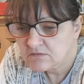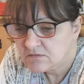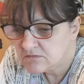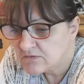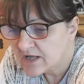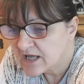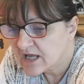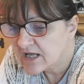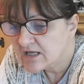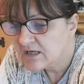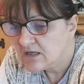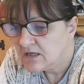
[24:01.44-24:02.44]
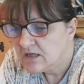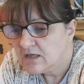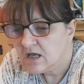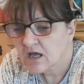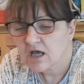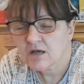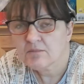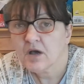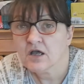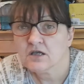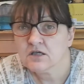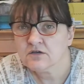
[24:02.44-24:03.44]
Ray, Um,
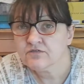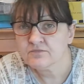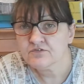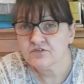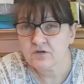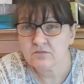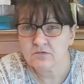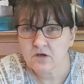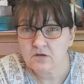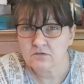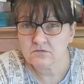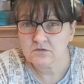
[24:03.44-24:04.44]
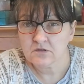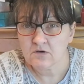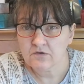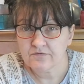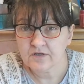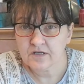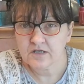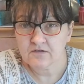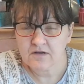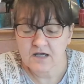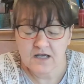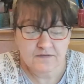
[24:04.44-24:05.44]
Hiker from Stone Cold Coffee
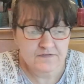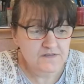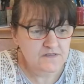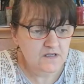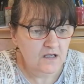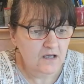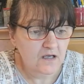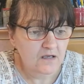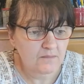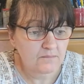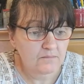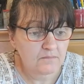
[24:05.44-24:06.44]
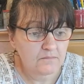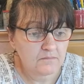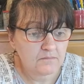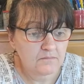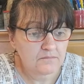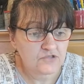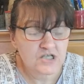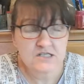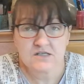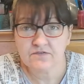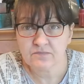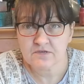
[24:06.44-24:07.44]
Crafts, um, Jessie
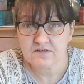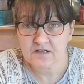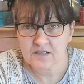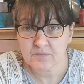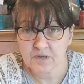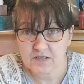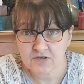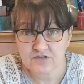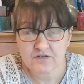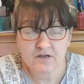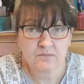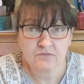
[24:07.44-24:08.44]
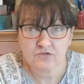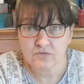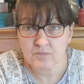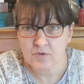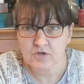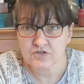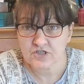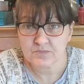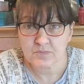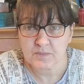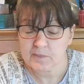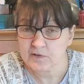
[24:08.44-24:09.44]
from Mislaid Pages, and I do apologise
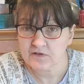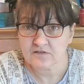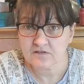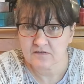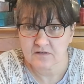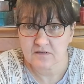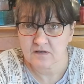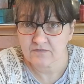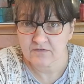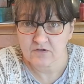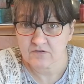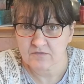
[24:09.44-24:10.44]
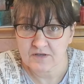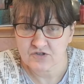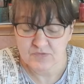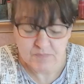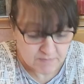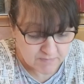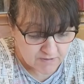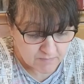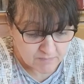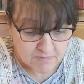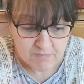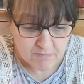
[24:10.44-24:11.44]
Pippa, because I forgot to mention Pippa, and
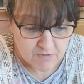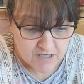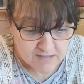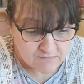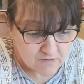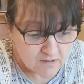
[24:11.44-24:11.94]
Pippa Brown,